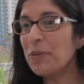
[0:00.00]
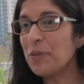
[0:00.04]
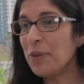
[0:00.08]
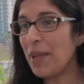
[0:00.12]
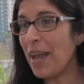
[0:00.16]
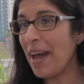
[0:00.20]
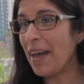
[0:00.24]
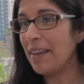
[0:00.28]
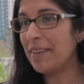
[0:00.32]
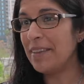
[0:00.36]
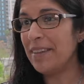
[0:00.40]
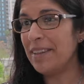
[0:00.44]

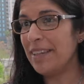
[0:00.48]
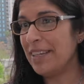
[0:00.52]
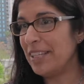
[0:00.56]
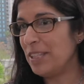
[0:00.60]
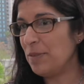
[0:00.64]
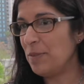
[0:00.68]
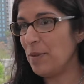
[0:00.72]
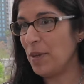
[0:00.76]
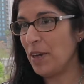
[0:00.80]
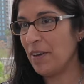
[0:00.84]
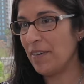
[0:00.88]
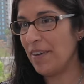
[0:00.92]
reality has
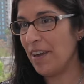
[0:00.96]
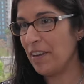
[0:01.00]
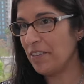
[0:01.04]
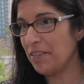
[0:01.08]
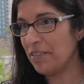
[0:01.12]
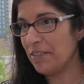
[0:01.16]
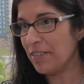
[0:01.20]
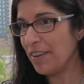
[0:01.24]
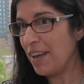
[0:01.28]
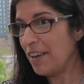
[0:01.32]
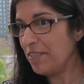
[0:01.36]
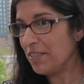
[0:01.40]
been around
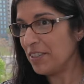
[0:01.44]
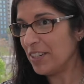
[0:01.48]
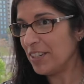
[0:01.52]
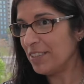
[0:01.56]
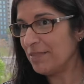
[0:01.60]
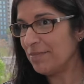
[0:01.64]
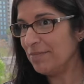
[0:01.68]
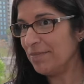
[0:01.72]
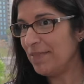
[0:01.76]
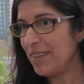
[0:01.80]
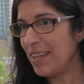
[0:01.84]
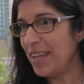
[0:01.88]
forever.
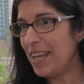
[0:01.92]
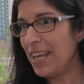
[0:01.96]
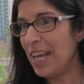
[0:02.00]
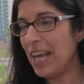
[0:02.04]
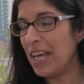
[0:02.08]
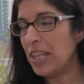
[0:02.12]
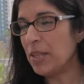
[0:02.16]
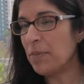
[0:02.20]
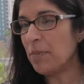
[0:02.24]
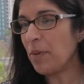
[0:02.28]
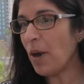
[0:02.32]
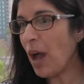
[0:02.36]

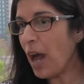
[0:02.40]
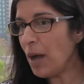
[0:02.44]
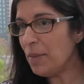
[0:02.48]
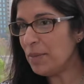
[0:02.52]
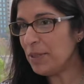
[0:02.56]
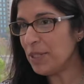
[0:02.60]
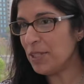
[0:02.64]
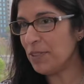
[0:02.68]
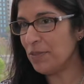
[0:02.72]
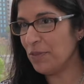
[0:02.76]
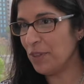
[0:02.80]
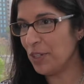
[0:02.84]
And the
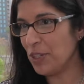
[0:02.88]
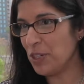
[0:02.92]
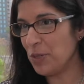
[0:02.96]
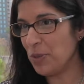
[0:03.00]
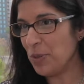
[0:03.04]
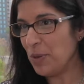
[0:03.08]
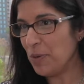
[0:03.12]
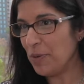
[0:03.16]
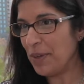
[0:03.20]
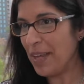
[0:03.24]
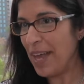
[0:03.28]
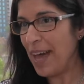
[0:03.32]
promise of
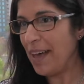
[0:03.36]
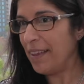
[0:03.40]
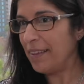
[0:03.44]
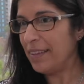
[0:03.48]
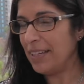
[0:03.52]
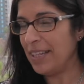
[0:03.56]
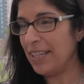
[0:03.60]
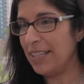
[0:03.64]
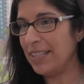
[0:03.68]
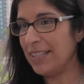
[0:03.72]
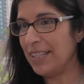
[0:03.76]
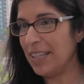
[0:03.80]
virtual
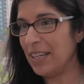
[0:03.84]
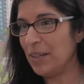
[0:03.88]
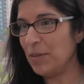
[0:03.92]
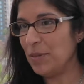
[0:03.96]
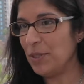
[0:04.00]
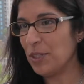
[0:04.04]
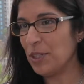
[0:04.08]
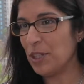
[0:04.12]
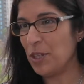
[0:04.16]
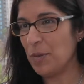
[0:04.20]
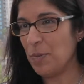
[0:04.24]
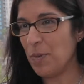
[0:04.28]
reality is that it was
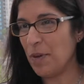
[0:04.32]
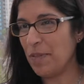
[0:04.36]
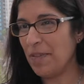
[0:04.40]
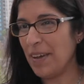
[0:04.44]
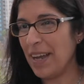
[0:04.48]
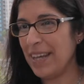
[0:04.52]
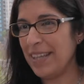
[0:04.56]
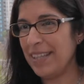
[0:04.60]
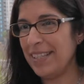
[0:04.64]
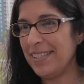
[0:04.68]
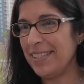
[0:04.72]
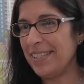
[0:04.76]
going to
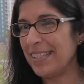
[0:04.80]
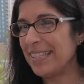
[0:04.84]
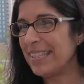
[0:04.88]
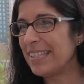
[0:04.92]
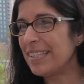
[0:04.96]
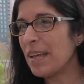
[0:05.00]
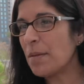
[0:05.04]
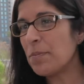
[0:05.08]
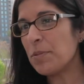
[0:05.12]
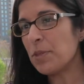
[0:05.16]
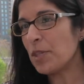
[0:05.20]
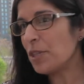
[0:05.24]
provide these
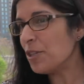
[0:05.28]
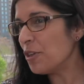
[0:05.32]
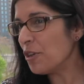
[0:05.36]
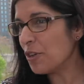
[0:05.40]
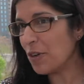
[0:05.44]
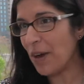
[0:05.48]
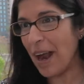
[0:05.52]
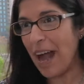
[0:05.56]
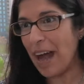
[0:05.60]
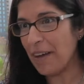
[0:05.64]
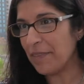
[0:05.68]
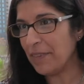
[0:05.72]
exceptional
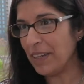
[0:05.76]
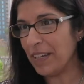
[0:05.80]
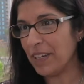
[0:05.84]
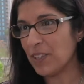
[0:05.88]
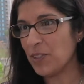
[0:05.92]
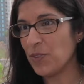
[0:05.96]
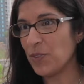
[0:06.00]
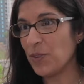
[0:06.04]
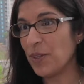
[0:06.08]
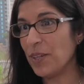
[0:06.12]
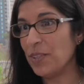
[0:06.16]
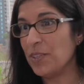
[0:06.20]

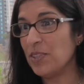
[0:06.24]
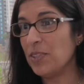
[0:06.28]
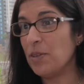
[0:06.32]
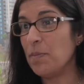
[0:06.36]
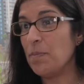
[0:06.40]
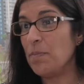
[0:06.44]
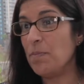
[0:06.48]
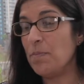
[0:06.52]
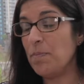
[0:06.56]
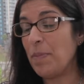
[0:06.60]
graphics for us to